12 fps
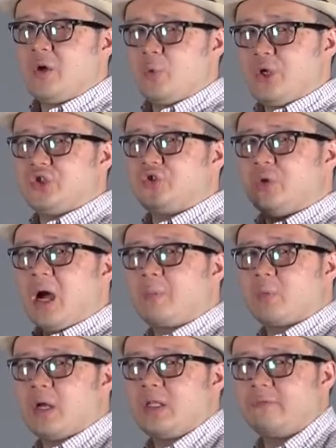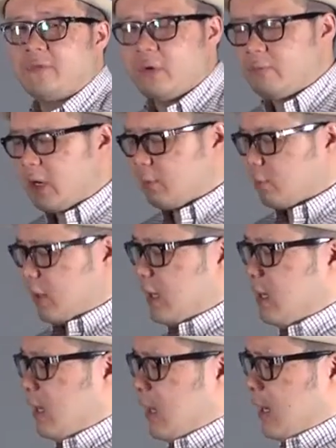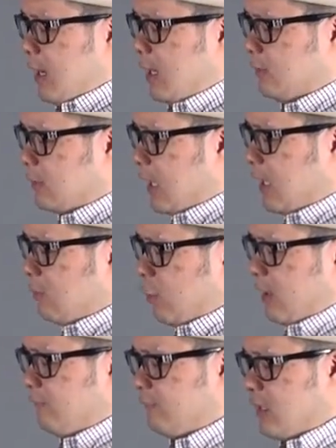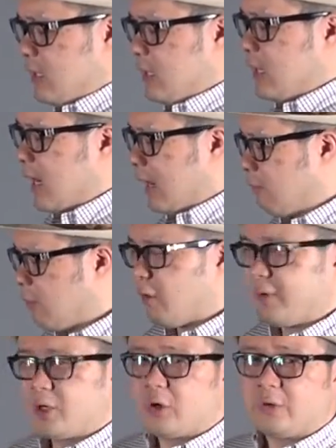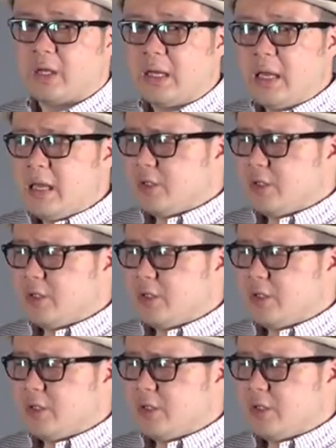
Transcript: which you upgrade the firmware upgrade and then with the uh, raw recorder.